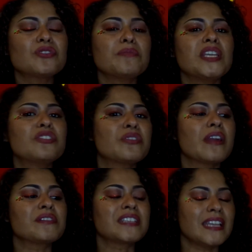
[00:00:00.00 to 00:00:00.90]
to make sure
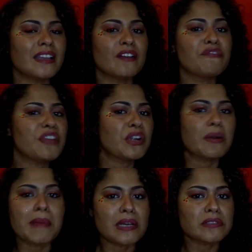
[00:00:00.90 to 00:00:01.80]
I was getting a fair
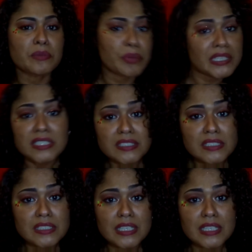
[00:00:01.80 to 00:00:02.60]
amount of presents.